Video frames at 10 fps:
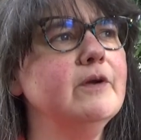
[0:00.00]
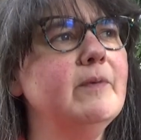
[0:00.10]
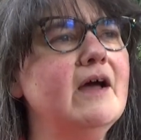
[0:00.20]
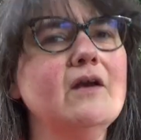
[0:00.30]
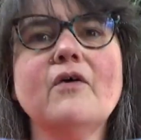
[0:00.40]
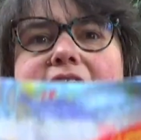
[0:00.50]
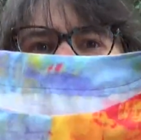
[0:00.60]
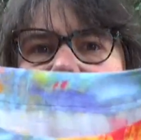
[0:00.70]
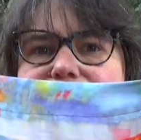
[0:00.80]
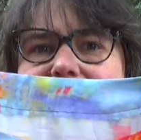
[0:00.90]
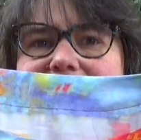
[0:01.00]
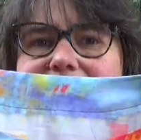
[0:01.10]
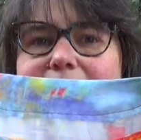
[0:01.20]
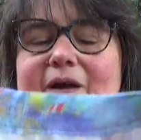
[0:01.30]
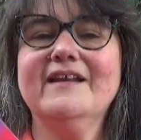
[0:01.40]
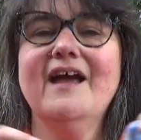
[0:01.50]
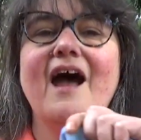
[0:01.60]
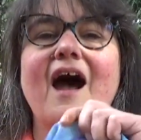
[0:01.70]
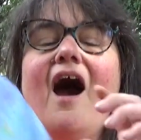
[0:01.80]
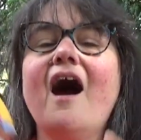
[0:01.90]
about? Oh yeah, this dress that I made.
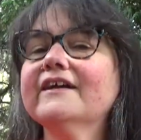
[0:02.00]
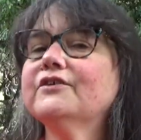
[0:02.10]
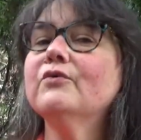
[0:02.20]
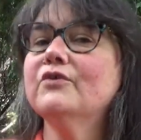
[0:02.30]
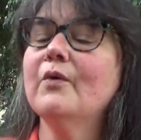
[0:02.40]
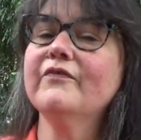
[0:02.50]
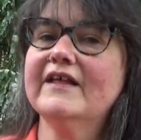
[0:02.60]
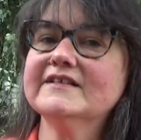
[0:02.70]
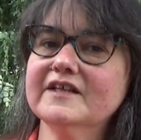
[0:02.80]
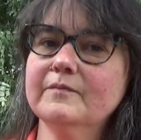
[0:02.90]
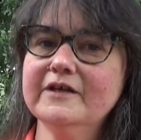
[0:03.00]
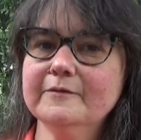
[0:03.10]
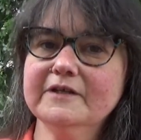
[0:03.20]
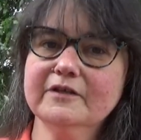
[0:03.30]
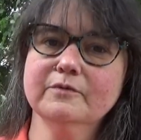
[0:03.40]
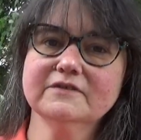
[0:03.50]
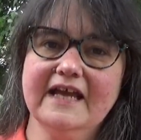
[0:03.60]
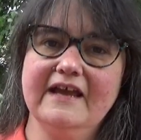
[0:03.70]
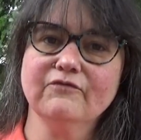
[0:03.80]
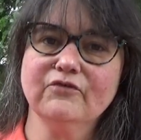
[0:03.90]
I don't know if that's going to be applicable
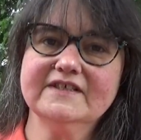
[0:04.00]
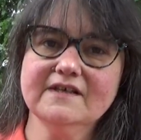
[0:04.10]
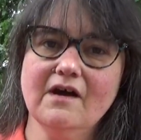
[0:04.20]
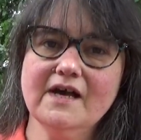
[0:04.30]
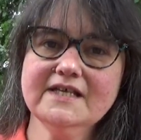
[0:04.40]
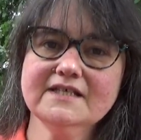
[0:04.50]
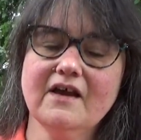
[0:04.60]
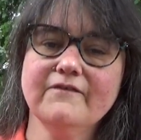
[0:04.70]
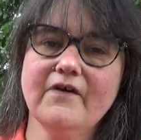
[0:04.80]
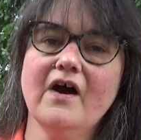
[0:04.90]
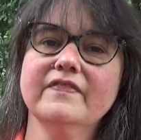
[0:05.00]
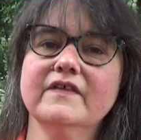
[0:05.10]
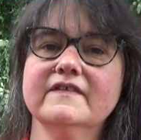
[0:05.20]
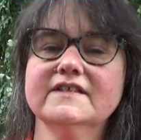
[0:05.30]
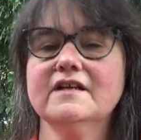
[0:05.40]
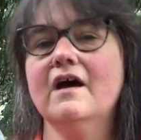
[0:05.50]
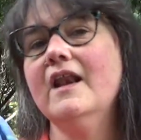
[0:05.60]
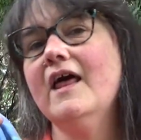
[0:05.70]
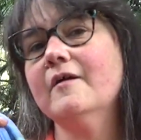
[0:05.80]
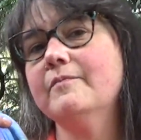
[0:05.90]
to every size. I find that the
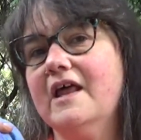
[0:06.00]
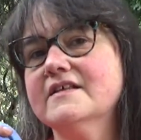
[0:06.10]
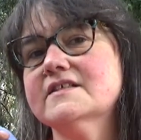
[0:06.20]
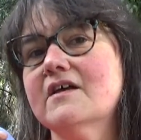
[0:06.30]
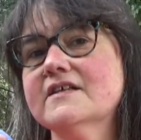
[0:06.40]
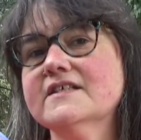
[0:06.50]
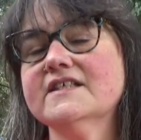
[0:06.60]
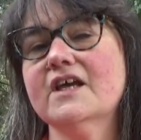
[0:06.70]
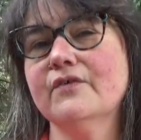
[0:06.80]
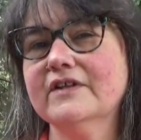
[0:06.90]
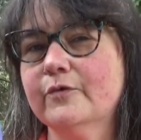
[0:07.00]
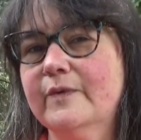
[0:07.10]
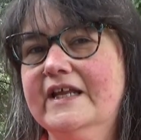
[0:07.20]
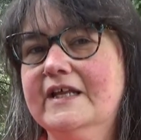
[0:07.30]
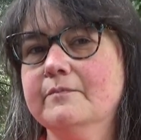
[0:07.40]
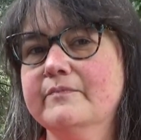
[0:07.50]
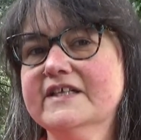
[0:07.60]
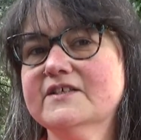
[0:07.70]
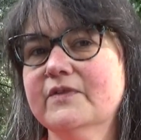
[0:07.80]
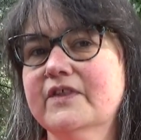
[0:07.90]
Style Arc Plus sizes are a little bit hit and
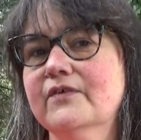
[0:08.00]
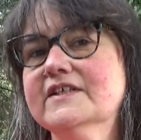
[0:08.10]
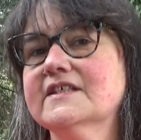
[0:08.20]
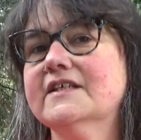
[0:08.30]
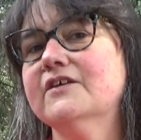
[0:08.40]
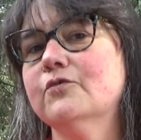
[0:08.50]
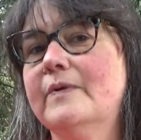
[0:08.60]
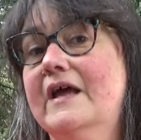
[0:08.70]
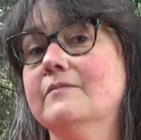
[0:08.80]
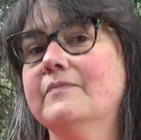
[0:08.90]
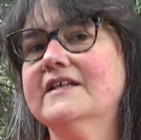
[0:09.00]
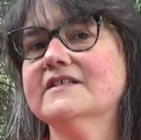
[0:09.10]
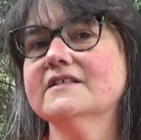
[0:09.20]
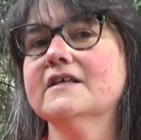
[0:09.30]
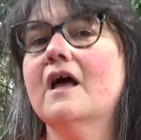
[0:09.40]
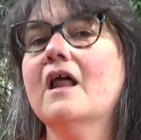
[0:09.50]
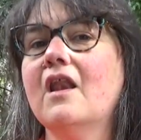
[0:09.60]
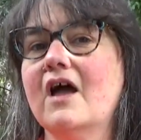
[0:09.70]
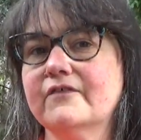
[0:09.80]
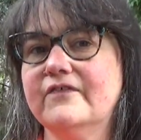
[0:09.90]
miss with their incidental pattern pieces
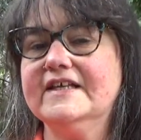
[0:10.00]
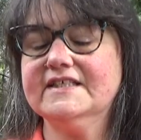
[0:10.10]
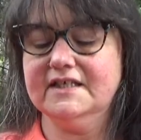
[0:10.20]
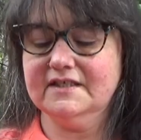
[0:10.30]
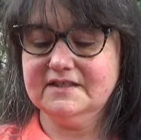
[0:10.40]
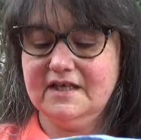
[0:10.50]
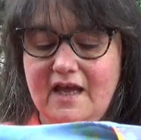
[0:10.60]
like facings.